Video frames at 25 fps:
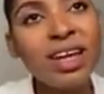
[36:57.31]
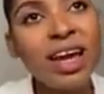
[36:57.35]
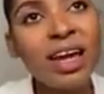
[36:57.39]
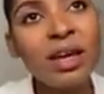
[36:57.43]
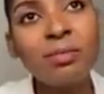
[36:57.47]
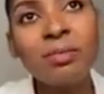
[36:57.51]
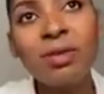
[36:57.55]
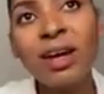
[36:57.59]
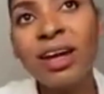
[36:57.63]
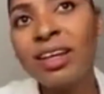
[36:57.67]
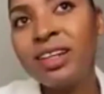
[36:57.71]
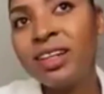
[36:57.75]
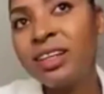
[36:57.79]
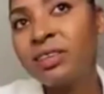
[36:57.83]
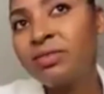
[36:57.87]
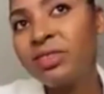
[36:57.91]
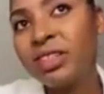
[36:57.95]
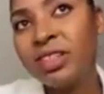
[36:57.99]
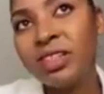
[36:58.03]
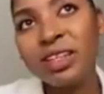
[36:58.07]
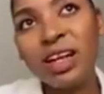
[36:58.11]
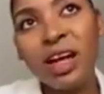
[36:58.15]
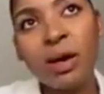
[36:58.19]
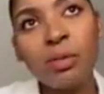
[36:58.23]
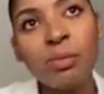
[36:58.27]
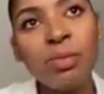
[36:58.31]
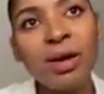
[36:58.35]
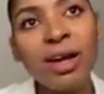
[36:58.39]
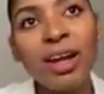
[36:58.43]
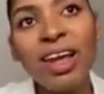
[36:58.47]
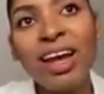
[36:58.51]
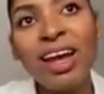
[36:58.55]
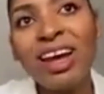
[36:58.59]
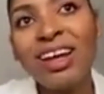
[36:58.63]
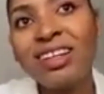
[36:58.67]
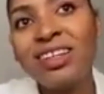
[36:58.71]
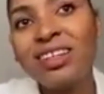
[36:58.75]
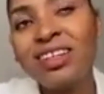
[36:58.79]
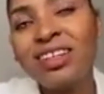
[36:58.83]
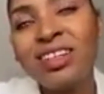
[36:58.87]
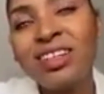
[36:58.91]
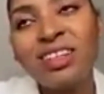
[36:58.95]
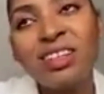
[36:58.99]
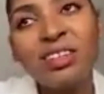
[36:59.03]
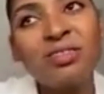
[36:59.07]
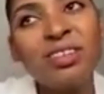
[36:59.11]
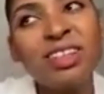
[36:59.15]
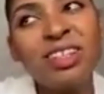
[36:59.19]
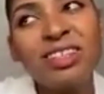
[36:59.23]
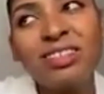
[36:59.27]
So at the time I lived in
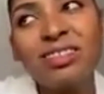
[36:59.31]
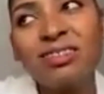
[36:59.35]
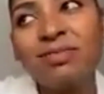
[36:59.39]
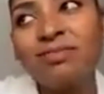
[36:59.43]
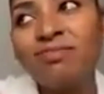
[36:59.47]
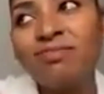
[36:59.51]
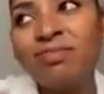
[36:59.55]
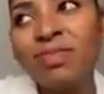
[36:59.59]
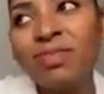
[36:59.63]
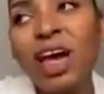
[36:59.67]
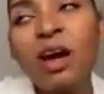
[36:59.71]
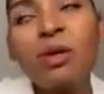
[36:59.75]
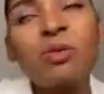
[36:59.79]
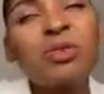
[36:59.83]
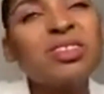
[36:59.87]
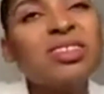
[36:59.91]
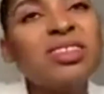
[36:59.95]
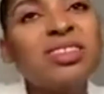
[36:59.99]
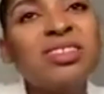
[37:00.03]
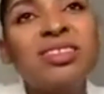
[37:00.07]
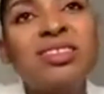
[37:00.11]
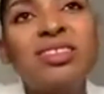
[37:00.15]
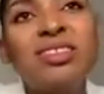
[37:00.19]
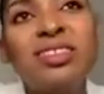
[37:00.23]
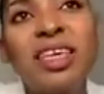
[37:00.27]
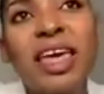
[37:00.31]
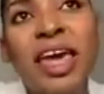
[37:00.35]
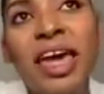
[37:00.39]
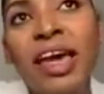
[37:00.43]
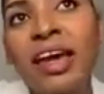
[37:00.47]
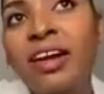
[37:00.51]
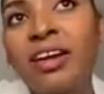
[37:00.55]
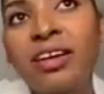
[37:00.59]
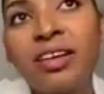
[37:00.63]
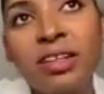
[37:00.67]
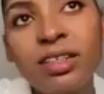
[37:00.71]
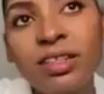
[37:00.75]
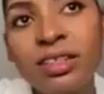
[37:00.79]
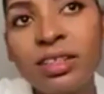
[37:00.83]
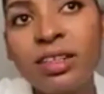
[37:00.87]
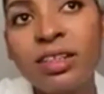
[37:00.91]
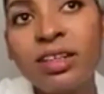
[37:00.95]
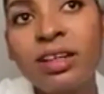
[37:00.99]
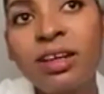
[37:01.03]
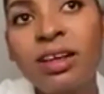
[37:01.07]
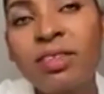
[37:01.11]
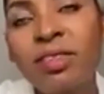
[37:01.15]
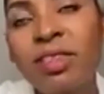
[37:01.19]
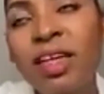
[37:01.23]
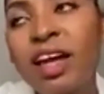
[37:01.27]
Kampala, I wasn't
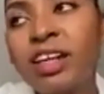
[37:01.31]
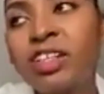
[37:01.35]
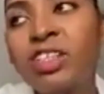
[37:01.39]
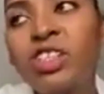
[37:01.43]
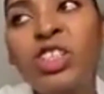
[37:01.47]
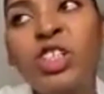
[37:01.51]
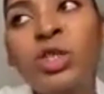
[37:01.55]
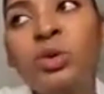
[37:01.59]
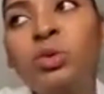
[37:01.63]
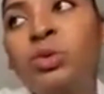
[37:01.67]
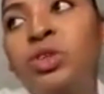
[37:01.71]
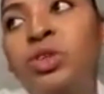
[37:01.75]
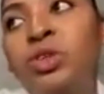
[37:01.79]
scared